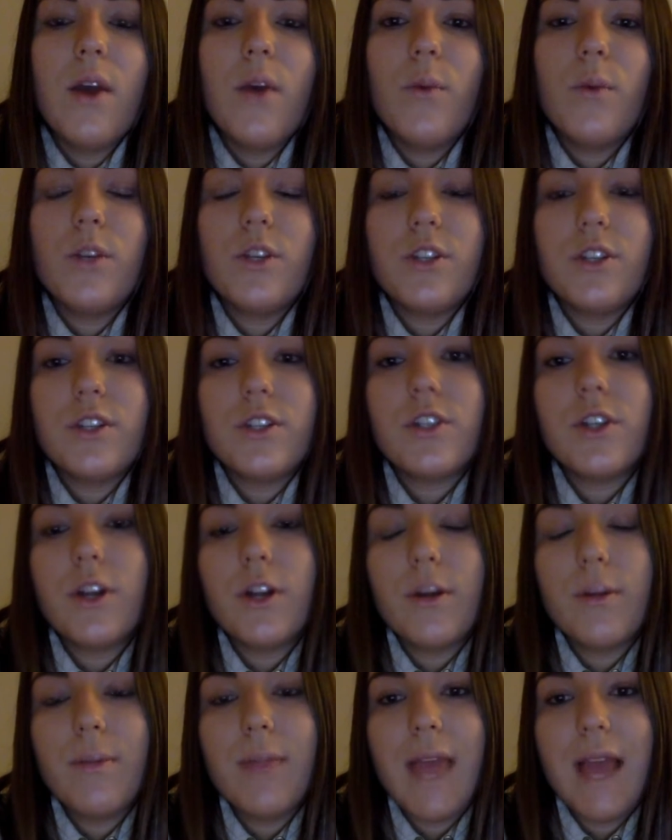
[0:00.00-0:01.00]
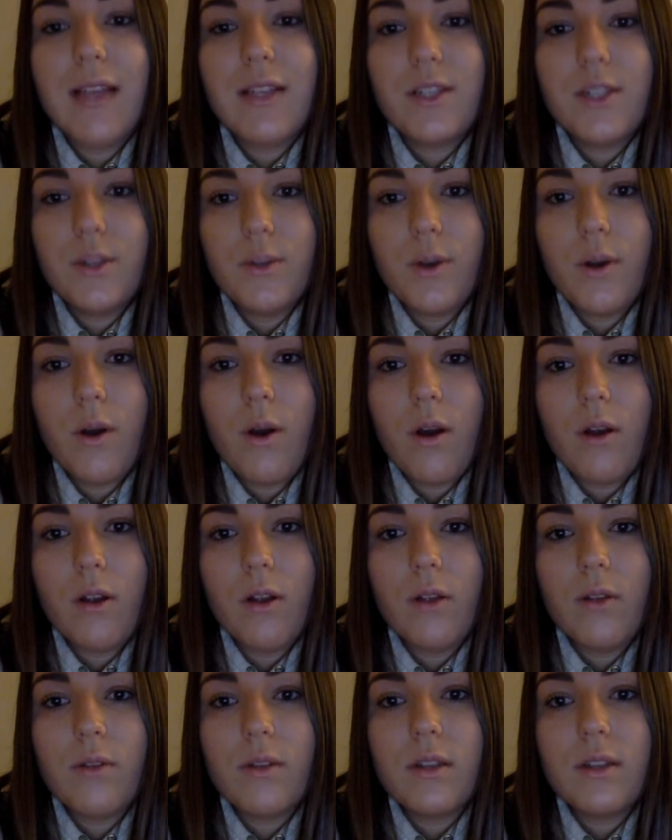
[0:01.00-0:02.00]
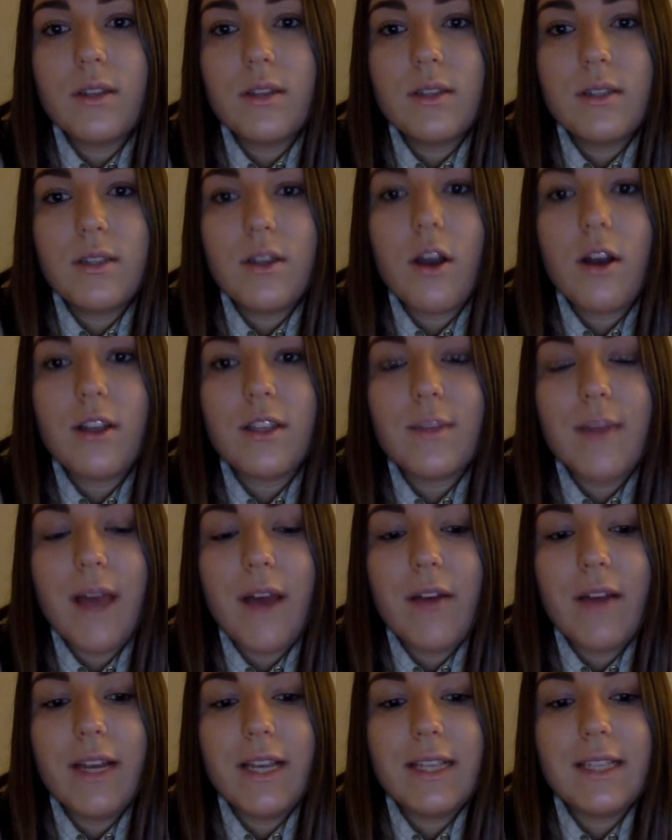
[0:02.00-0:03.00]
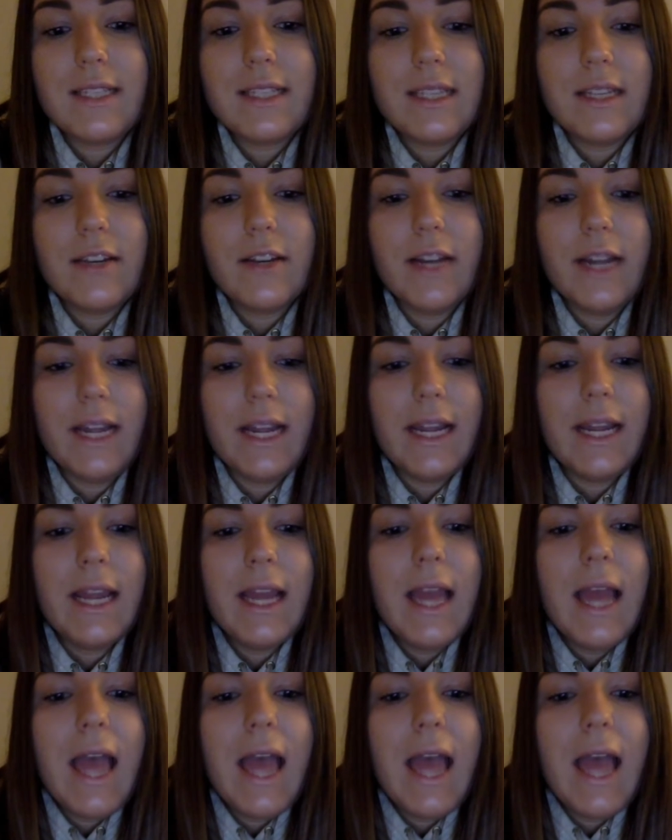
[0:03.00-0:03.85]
which is a term that Stuart Hall talks about in his theory,